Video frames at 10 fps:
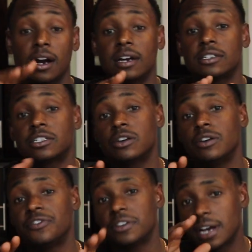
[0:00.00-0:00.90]
Alright,
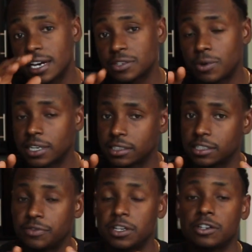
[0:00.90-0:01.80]
so if you guys are watching
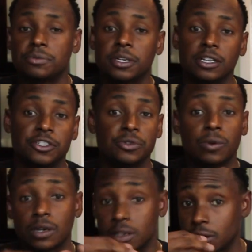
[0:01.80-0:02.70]
this video, it's because you
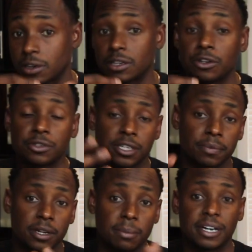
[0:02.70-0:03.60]
want to learn a little
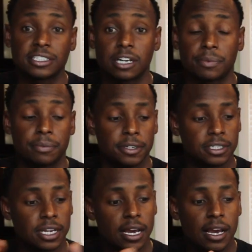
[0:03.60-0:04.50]
something about supplements.